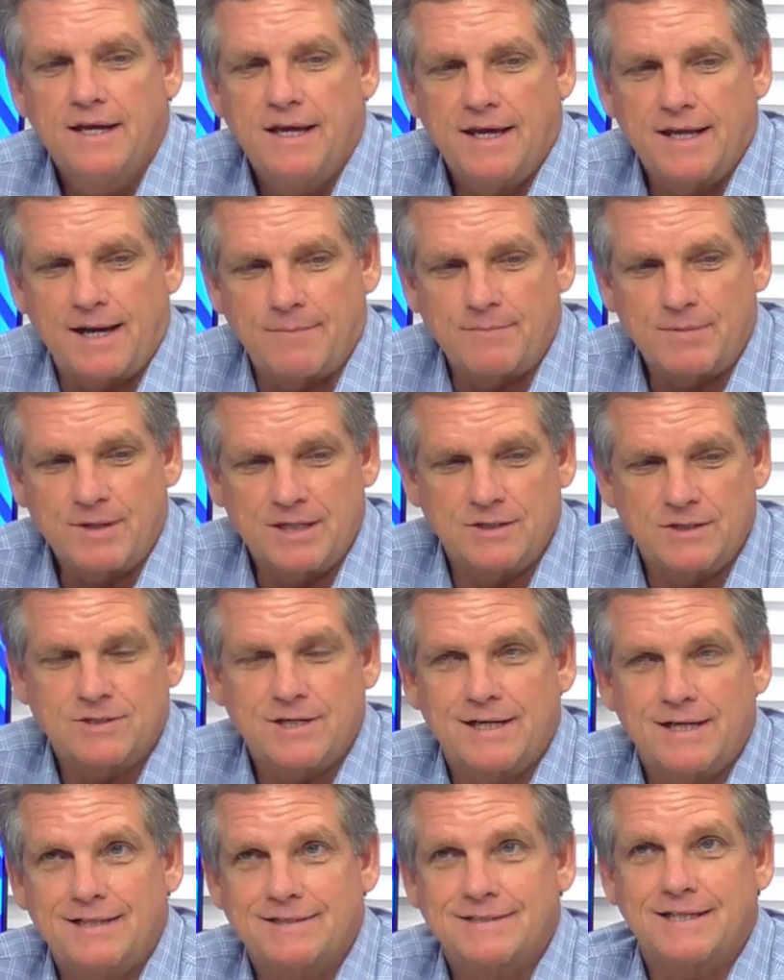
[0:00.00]
And I'm going to
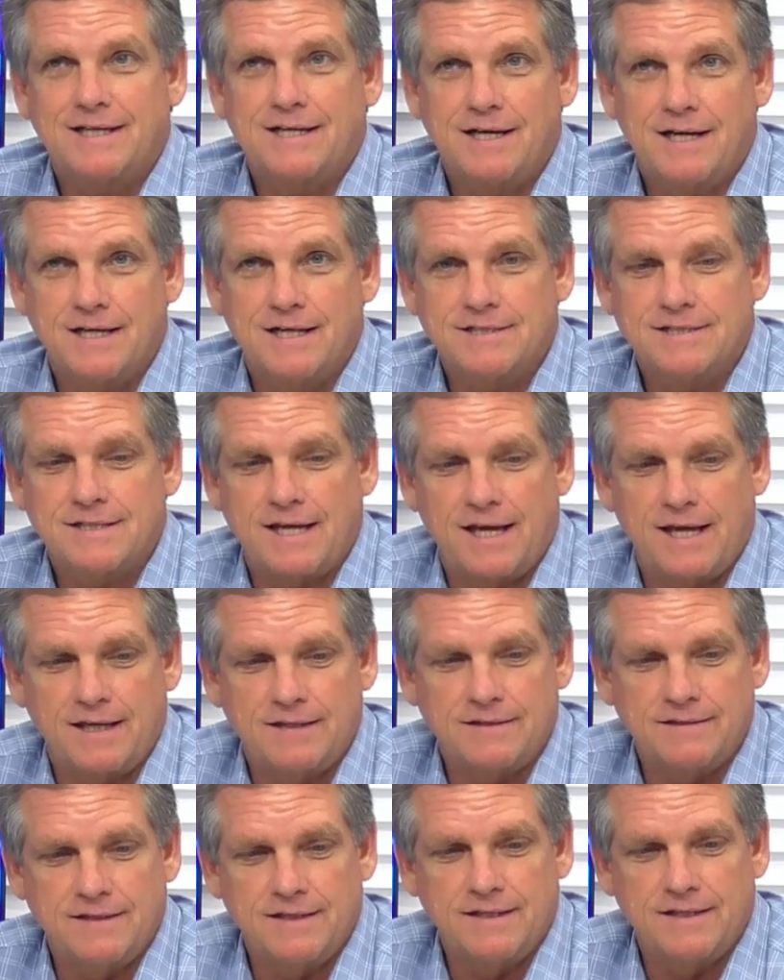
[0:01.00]
try not to cuss
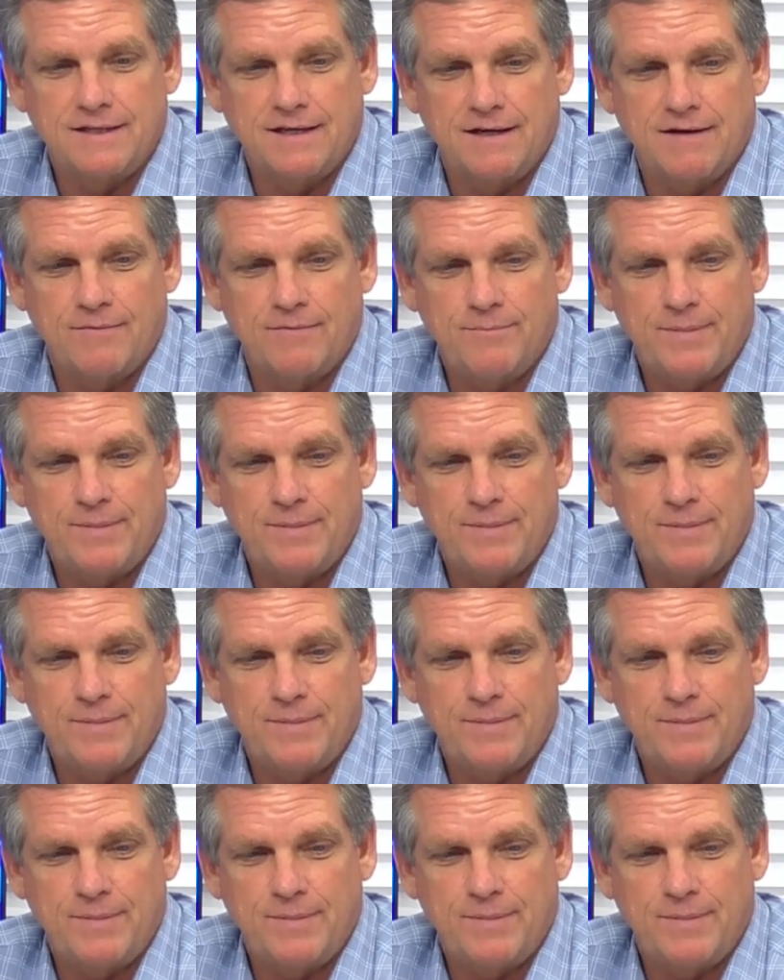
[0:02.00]
at the uh,